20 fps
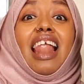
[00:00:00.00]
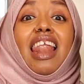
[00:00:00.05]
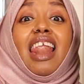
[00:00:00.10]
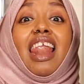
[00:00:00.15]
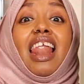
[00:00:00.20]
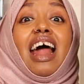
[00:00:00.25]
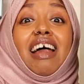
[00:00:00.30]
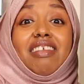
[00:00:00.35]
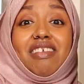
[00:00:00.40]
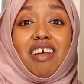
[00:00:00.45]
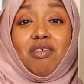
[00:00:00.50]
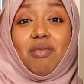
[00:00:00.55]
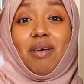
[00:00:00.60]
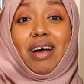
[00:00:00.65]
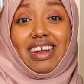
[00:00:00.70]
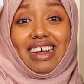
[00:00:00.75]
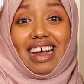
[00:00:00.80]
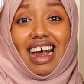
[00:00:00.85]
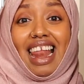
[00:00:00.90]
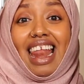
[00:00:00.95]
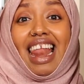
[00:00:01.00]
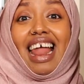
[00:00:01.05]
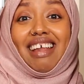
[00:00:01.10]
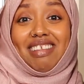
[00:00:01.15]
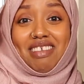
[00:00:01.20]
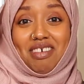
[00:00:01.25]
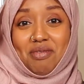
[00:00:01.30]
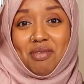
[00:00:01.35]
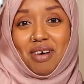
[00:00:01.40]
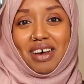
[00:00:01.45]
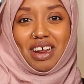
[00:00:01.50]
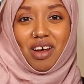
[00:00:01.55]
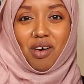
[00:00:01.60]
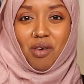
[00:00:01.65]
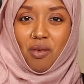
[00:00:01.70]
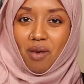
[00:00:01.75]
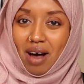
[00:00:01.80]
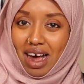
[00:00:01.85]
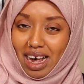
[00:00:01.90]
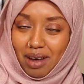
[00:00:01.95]
a lot of money
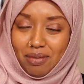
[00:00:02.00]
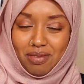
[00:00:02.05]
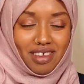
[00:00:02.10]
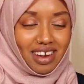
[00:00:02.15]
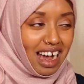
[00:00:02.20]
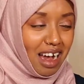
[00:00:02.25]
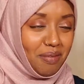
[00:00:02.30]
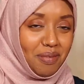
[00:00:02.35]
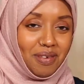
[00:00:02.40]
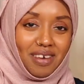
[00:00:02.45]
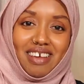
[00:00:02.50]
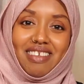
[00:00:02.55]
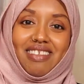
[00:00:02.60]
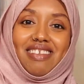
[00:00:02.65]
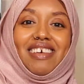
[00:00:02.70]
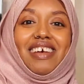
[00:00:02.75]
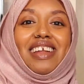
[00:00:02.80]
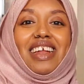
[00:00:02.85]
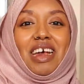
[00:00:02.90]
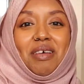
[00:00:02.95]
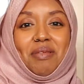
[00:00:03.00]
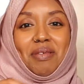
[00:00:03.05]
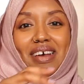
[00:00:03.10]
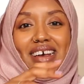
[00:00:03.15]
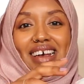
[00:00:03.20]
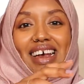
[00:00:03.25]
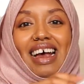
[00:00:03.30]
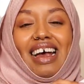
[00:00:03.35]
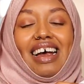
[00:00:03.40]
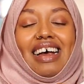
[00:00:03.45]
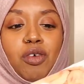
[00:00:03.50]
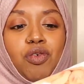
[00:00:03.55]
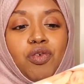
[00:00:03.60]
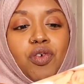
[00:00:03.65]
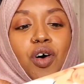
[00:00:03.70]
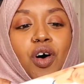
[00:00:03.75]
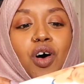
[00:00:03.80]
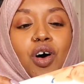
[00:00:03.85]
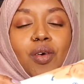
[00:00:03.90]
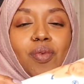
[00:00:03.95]
on wipes, nappies, you name it, yeah?
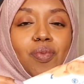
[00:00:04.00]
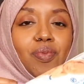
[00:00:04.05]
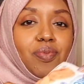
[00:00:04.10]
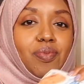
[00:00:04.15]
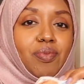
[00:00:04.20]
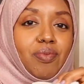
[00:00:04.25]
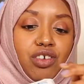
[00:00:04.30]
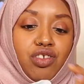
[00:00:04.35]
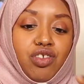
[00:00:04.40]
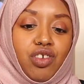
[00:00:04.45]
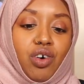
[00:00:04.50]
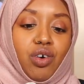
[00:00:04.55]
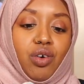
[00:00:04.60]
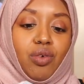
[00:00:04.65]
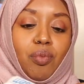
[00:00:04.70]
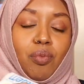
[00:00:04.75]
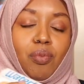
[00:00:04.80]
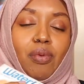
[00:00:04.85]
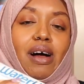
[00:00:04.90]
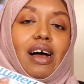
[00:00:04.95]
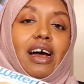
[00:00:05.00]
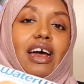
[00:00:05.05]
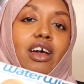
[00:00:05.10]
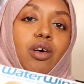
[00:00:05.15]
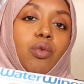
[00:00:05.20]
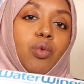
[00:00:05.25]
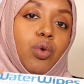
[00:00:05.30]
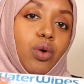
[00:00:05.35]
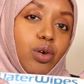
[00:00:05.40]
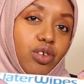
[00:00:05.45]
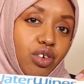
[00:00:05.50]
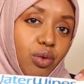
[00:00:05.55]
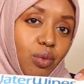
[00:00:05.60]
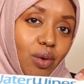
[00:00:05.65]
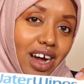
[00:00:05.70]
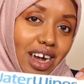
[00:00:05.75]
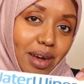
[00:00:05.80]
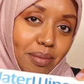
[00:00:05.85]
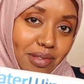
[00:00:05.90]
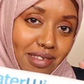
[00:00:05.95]
Before, I used to buy water
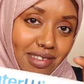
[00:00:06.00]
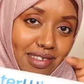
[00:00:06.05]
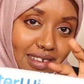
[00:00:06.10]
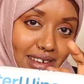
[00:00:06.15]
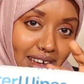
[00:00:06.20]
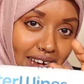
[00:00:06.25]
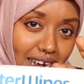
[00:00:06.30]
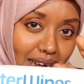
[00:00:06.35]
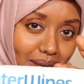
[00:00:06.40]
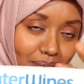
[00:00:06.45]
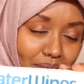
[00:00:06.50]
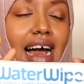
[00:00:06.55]
wipes, yeah?